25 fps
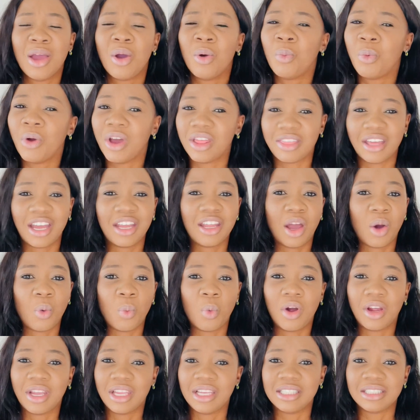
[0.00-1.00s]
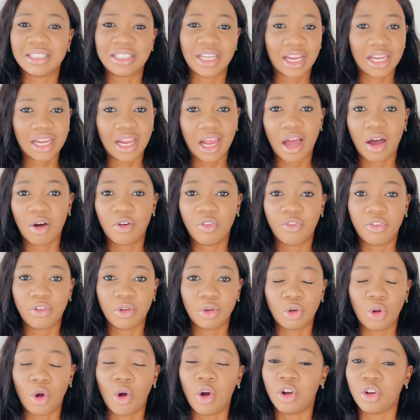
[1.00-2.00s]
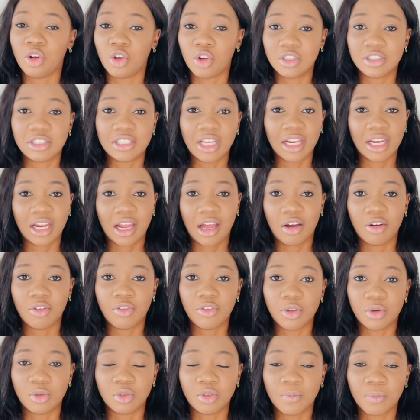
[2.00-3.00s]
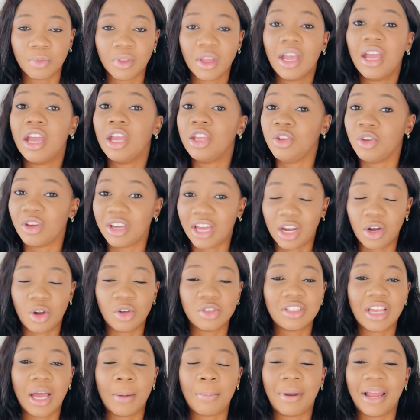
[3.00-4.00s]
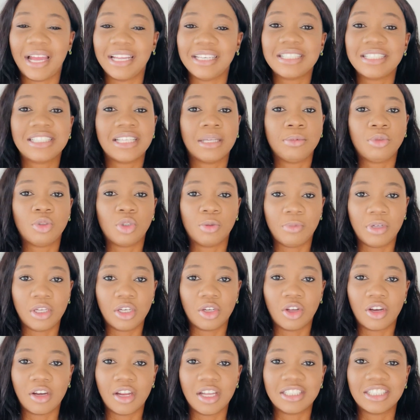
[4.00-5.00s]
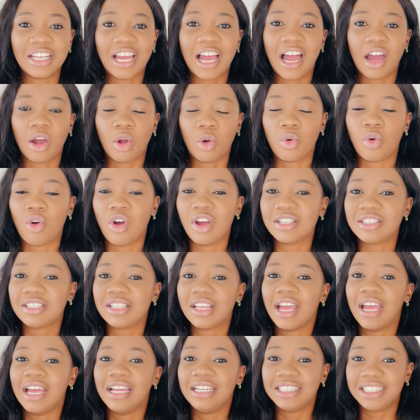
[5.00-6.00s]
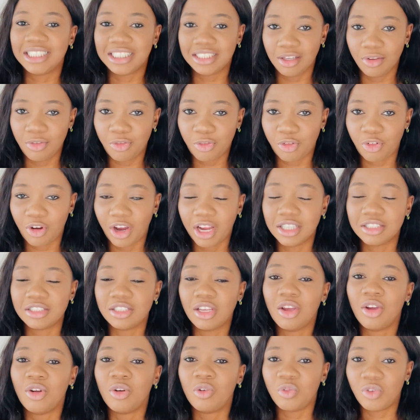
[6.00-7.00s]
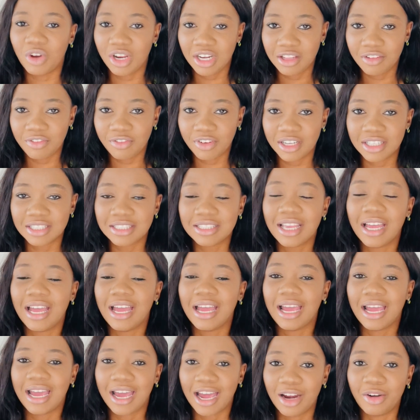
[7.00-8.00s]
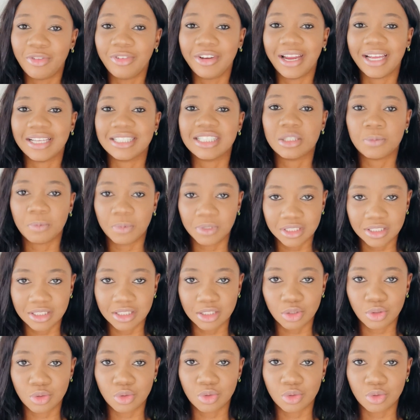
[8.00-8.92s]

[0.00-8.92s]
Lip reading: whether you're working in technical field or non-technical field. You can also apply the same domain knowledge across different relevant career spaces